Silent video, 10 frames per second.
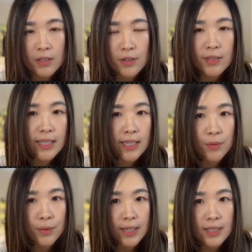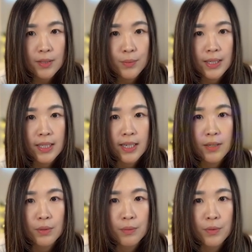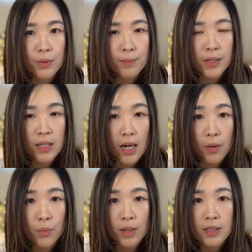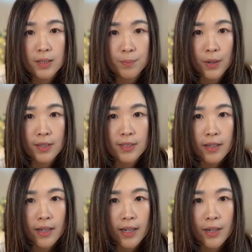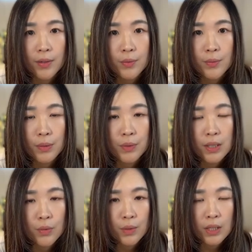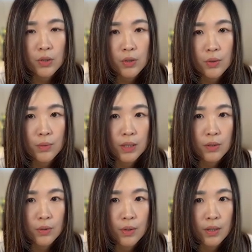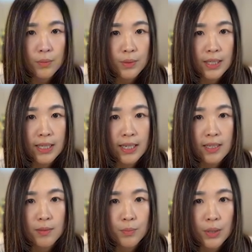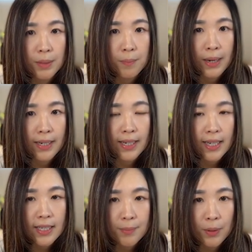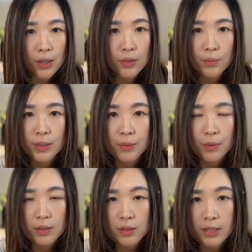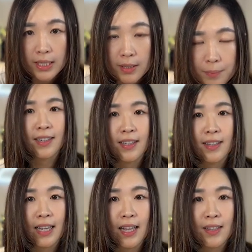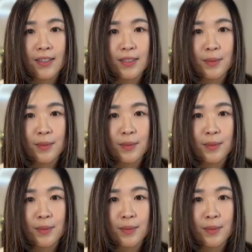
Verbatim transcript: Using erase, we can remove the unwanted parts. And when we switch to restore, we can bring back any parts we want to keep. That looks